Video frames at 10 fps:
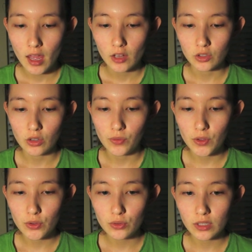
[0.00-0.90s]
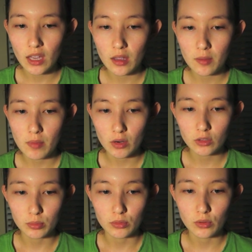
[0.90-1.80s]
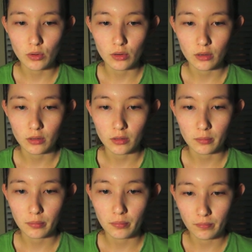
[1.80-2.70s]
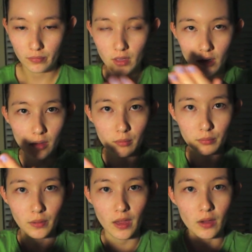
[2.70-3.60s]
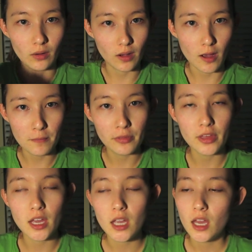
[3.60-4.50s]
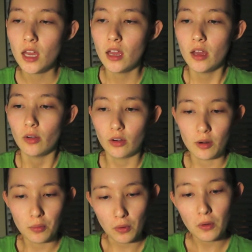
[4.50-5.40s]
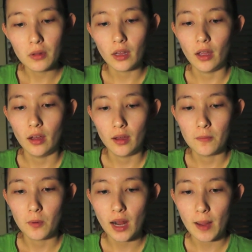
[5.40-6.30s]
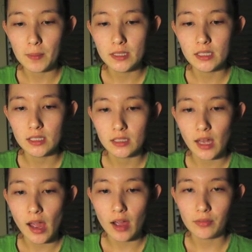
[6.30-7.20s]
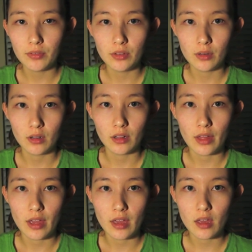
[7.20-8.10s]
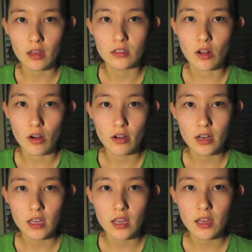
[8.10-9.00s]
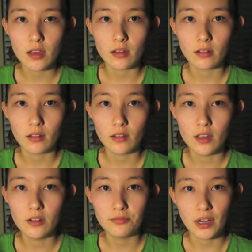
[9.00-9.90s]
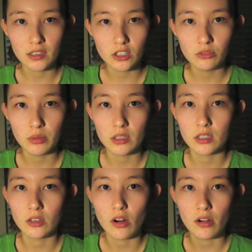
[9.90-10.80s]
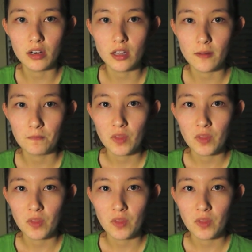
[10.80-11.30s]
So if you use a metal spoon or plate or cup thing or a bowl, what happens is half of the clay is already ineffective because it's already